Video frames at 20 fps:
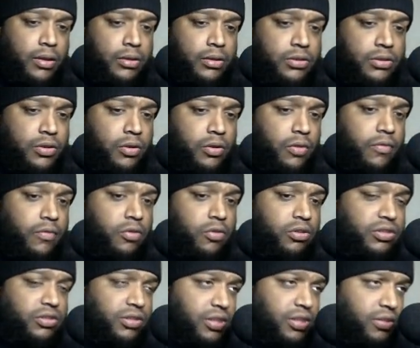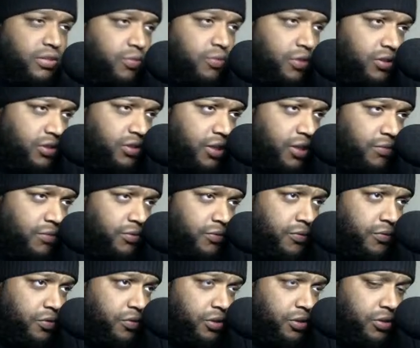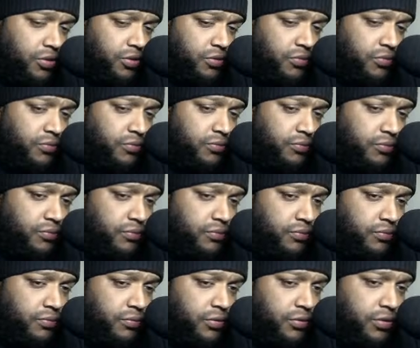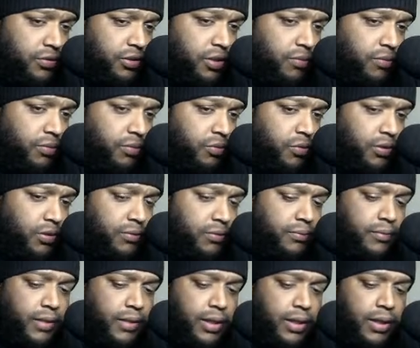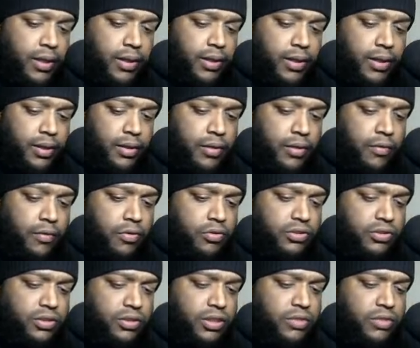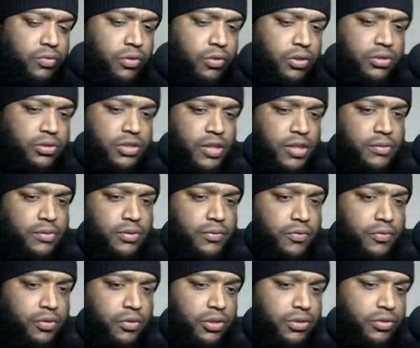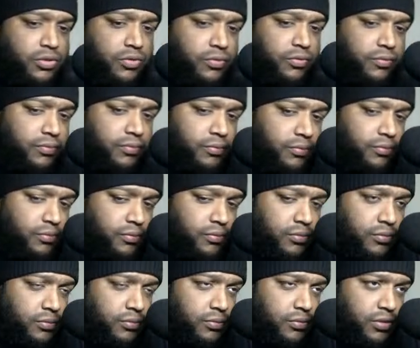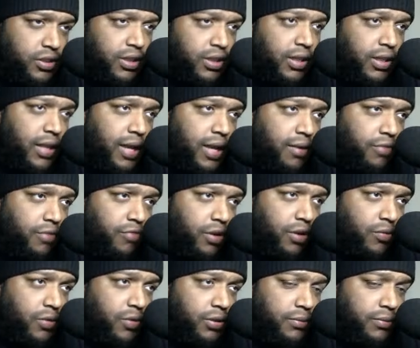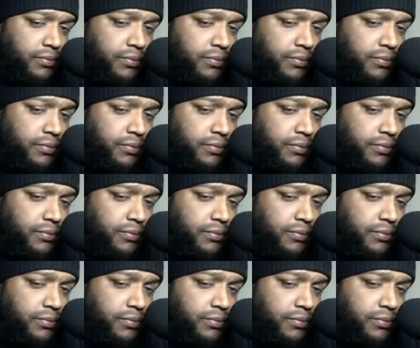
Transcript: So, of course, this word sums to 42. See the blue one? Of course, this word sums to 42. See the light green one?